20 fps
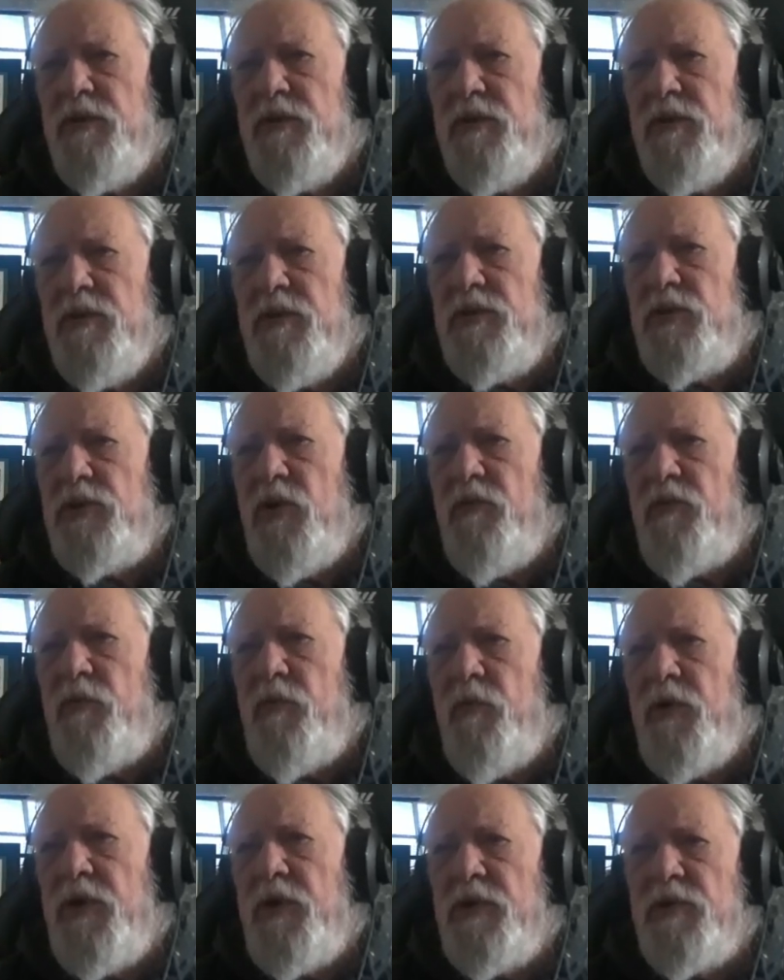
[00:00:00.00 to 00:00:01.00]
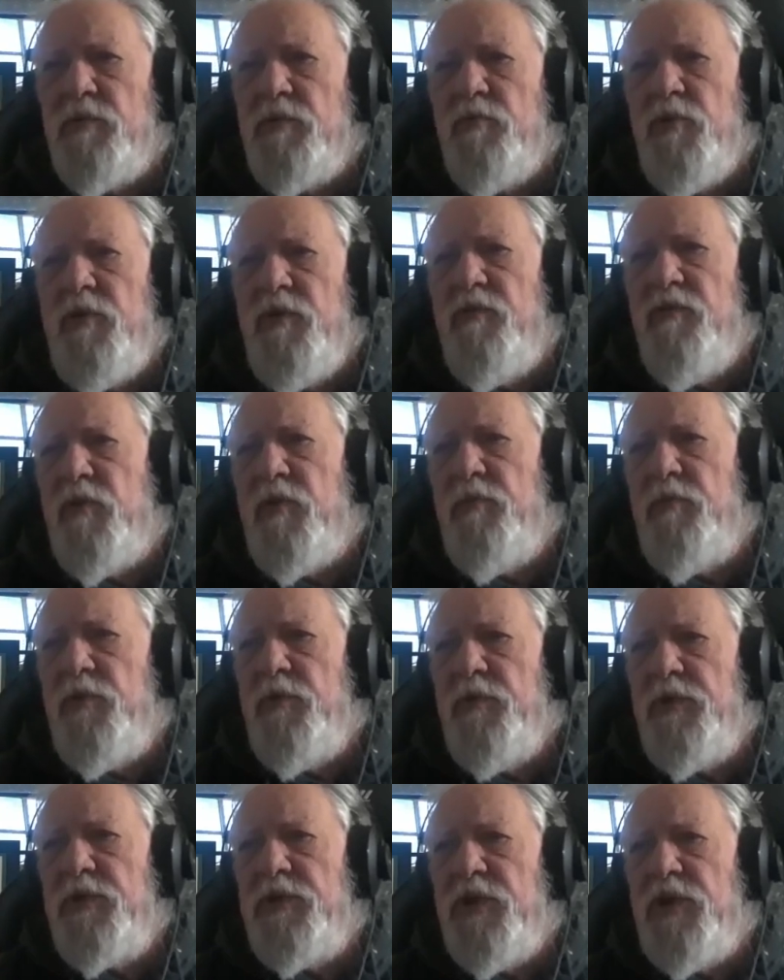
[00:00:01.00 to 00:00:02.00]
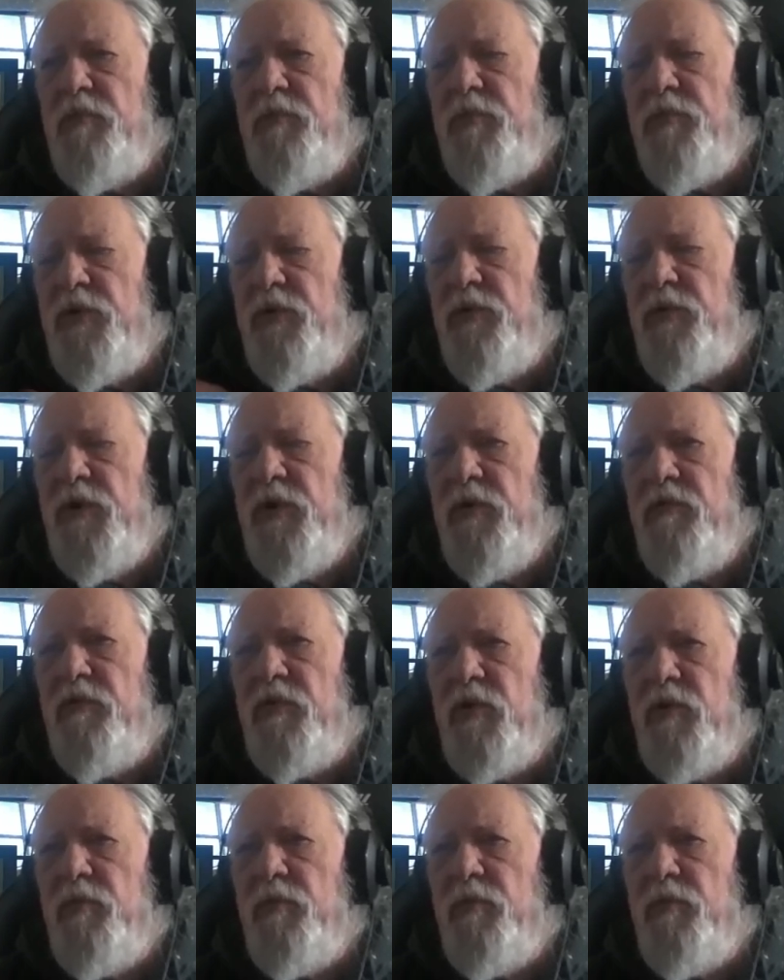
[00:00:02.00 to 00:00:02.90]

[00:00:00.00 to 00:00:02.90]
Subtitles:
So if you wanted some reverb, you would type in reverb,